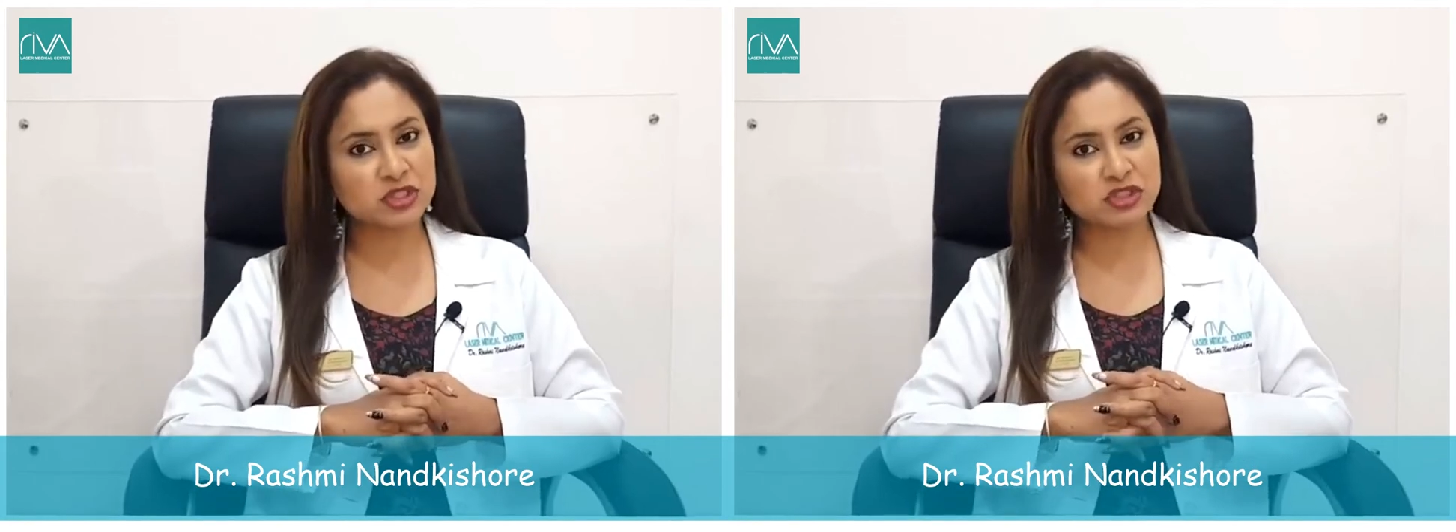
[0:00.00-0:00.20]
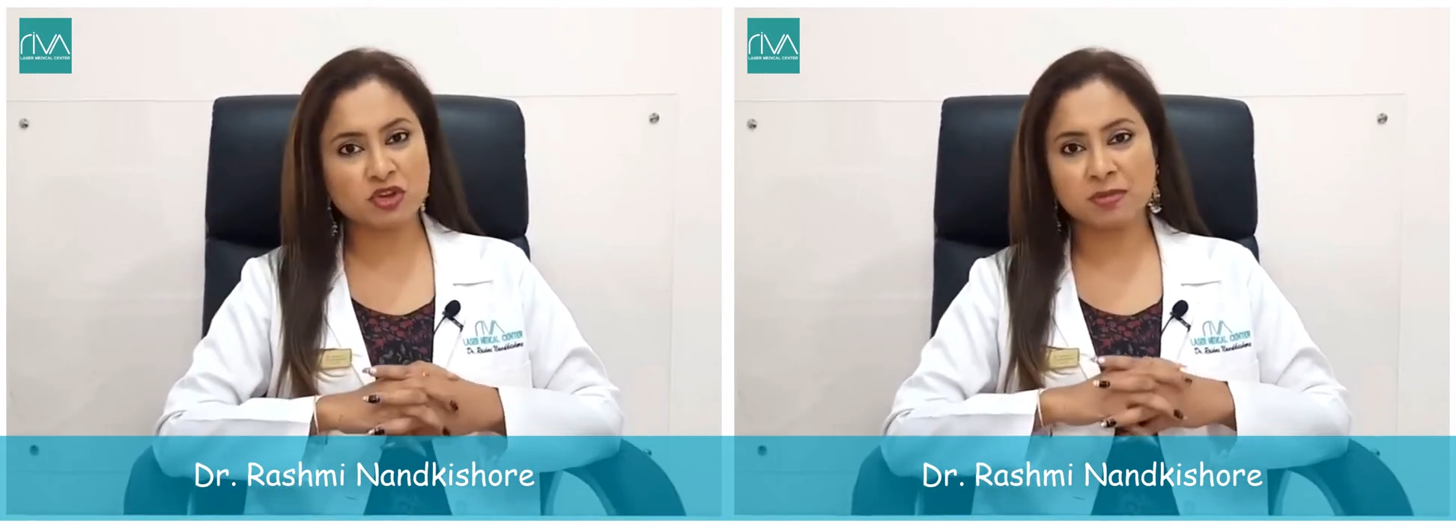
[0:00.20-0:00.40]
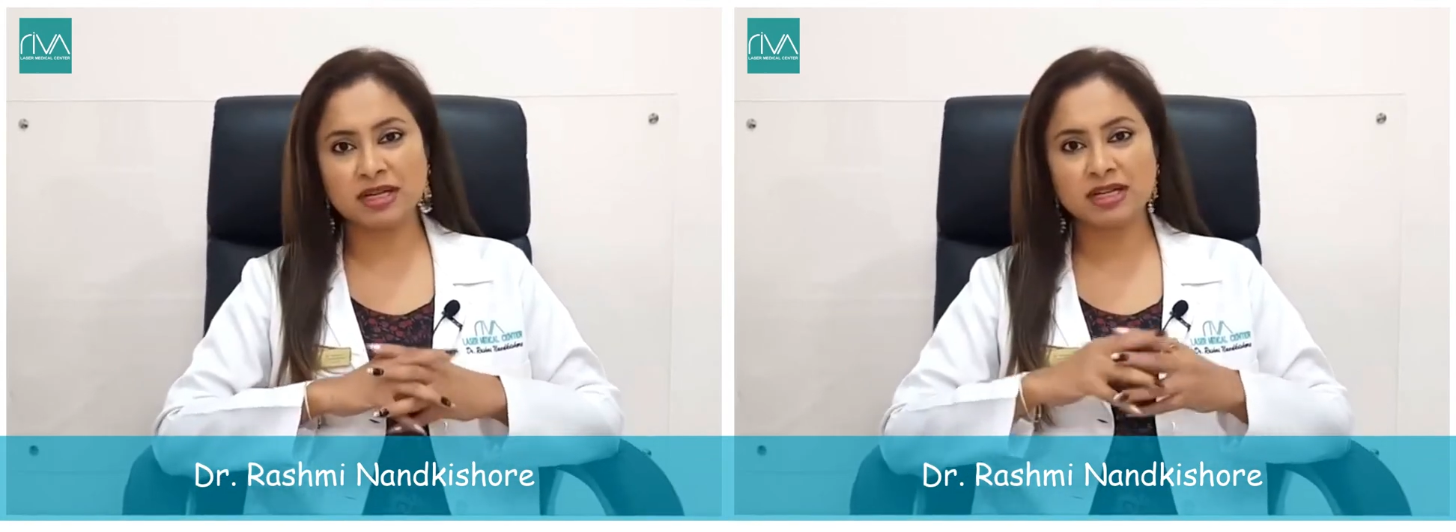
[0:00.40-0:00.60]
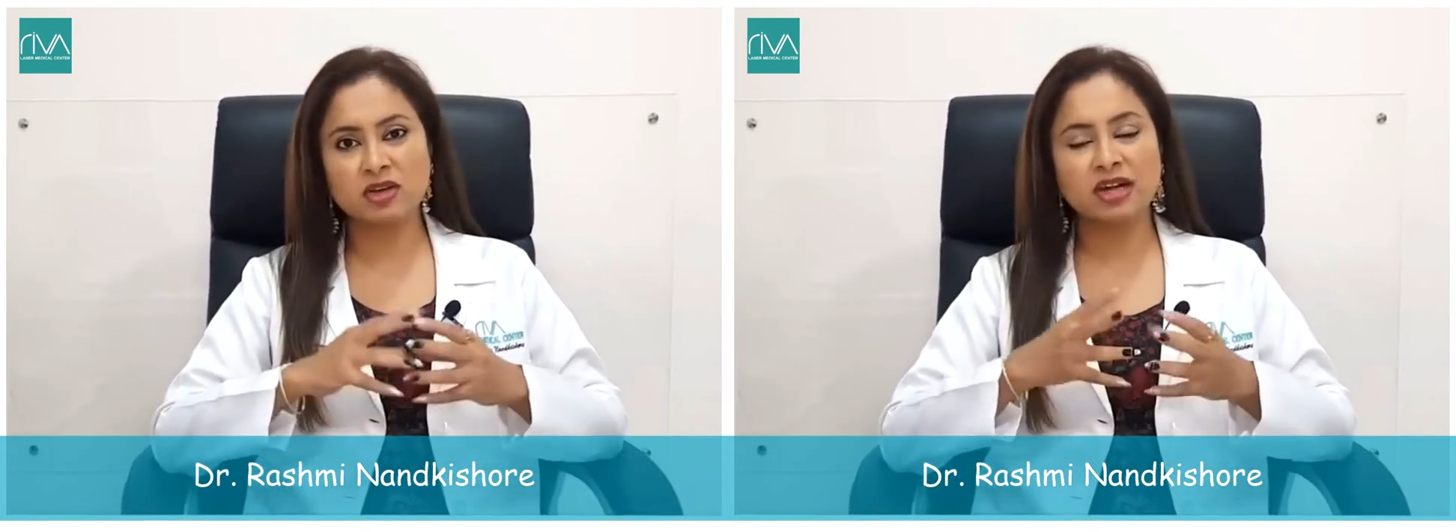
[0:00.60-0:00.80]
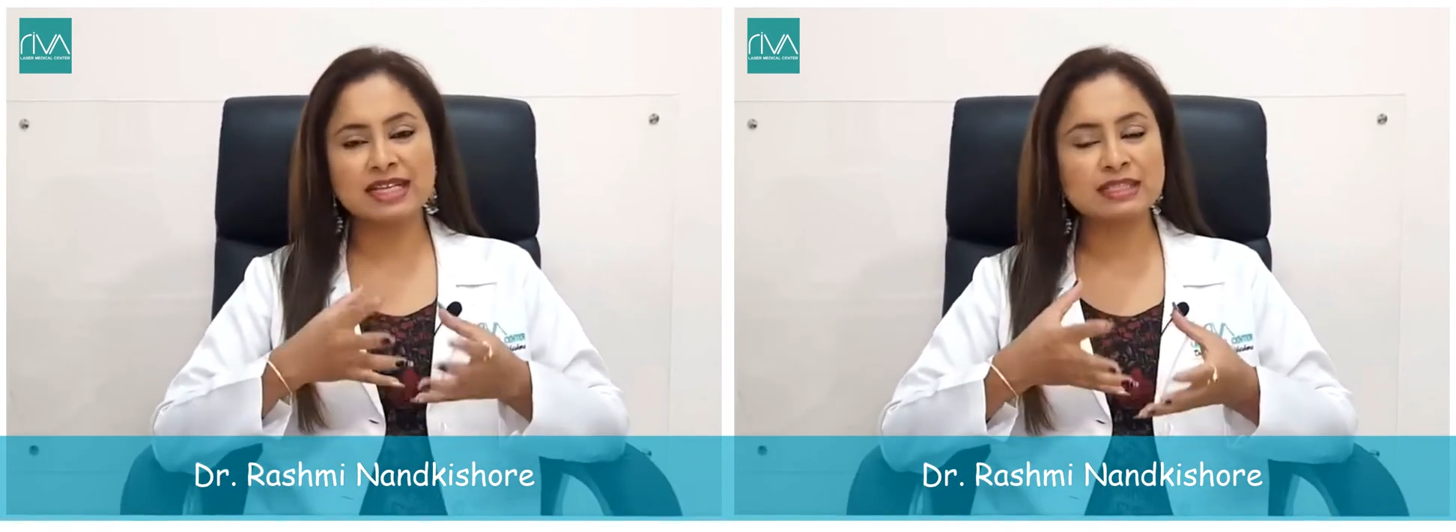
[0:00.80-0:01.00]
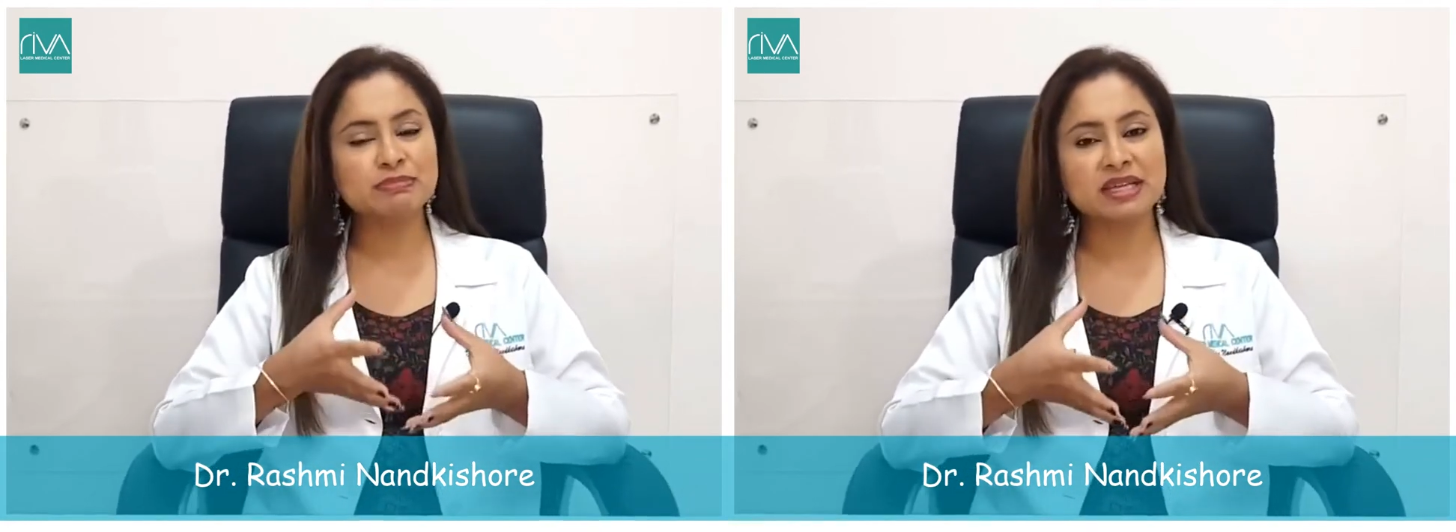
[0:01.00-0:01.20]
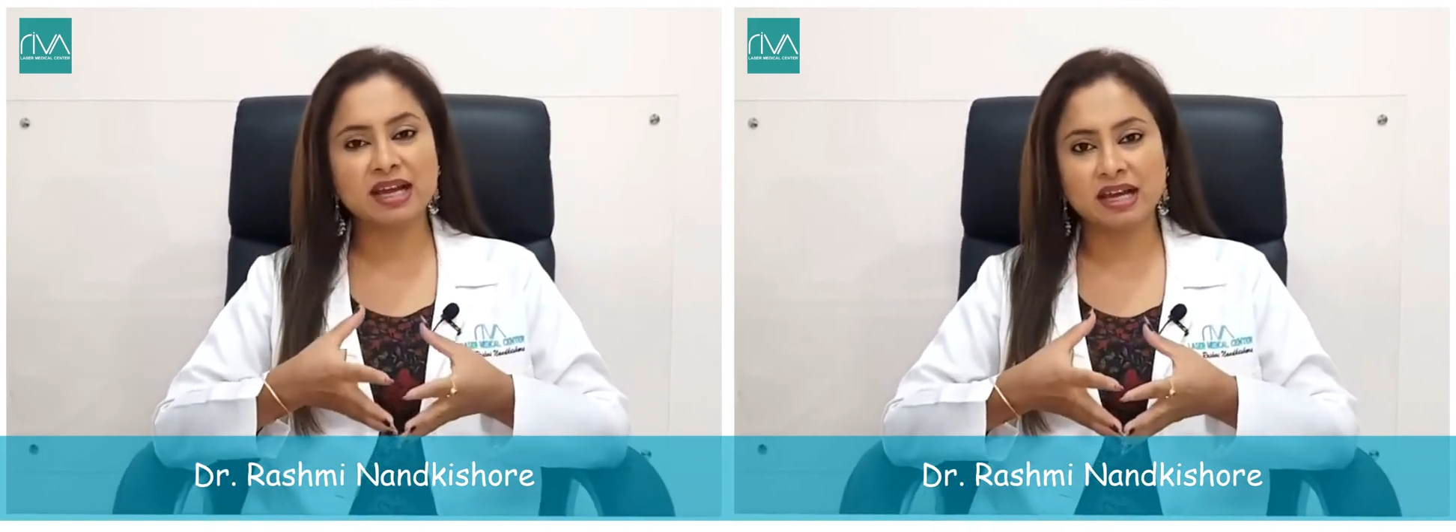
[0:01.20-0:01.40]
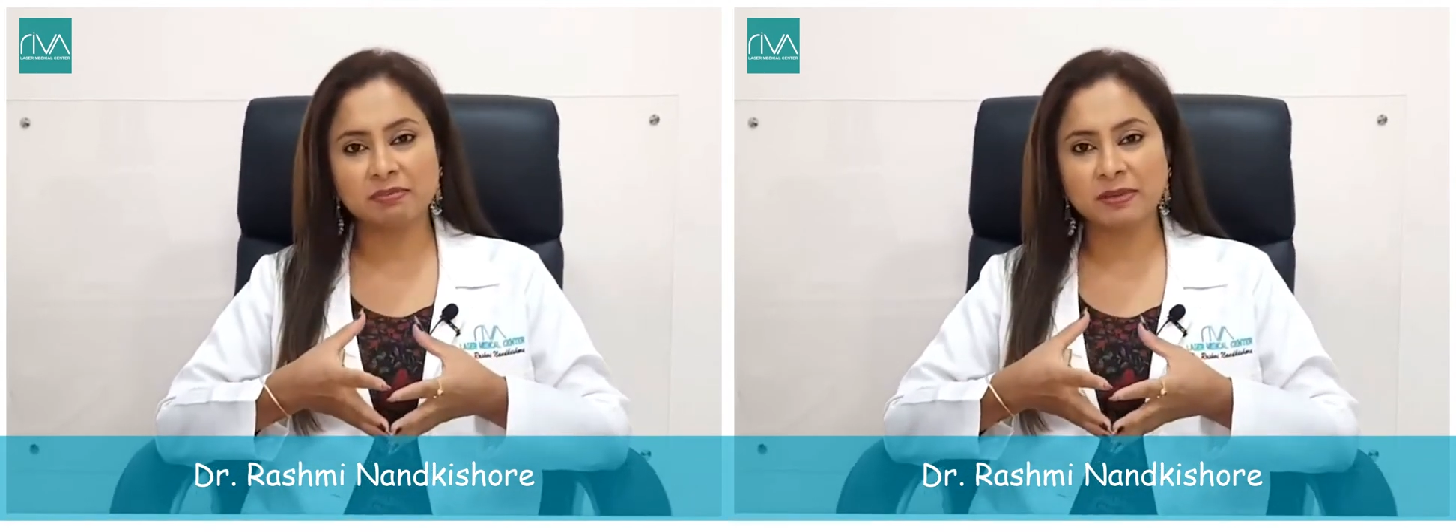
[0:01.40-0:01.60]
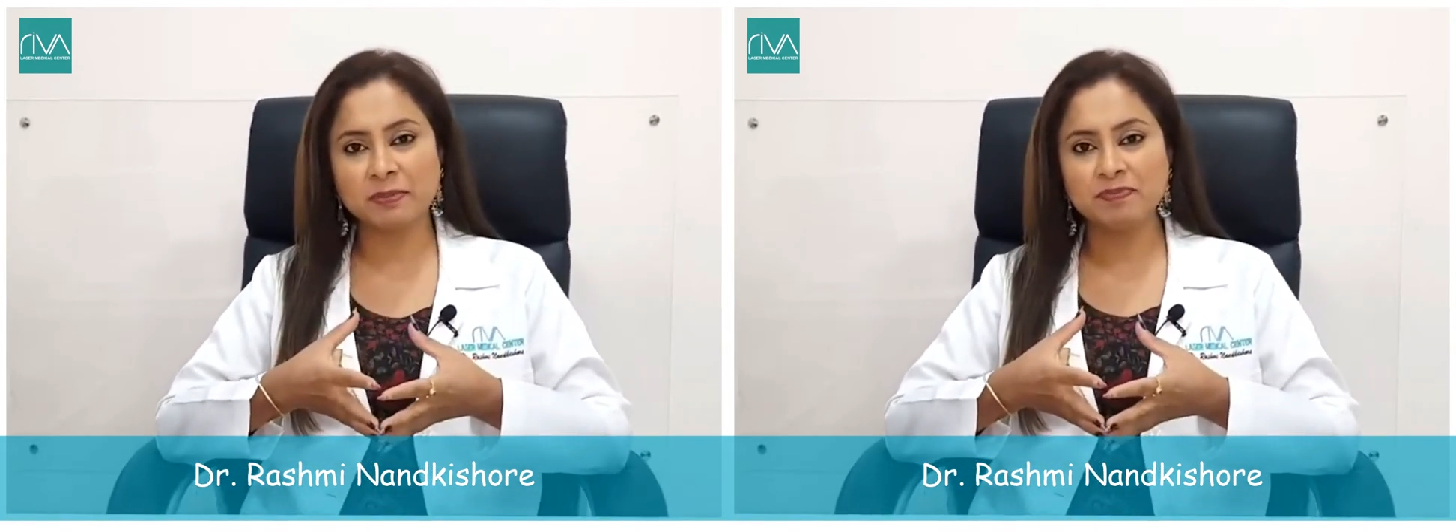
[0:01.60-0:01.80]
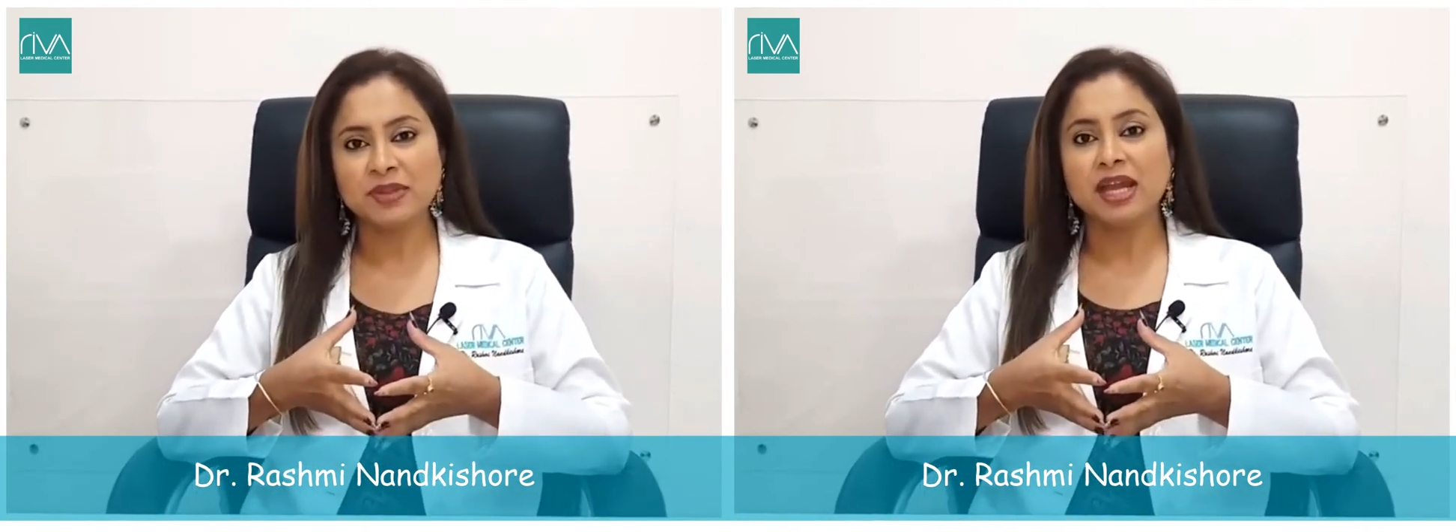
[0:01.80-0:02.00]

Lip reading: which is commonly called as PRP.